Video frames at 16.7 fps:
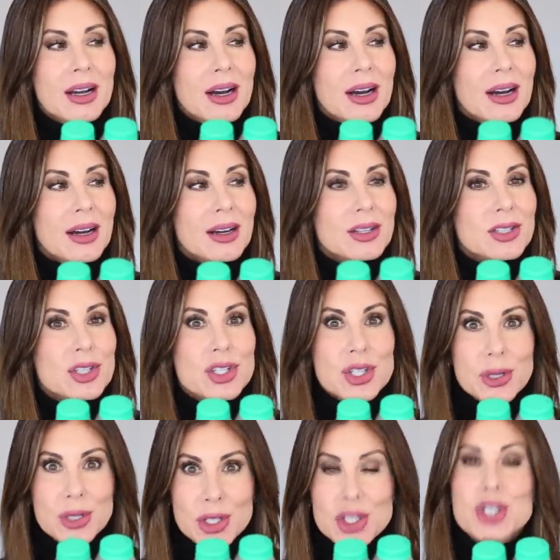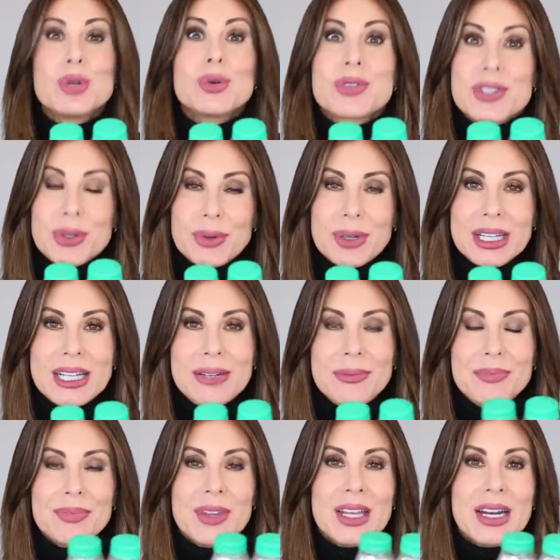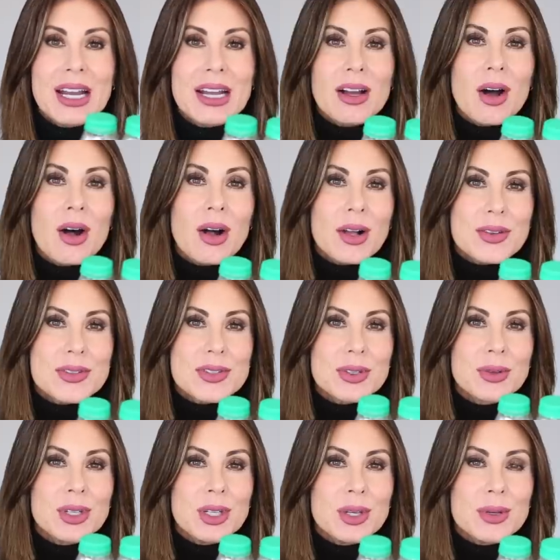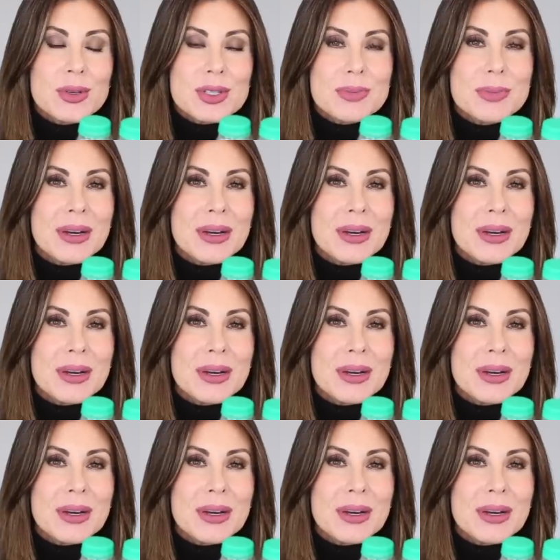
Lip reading: juicery that I also use.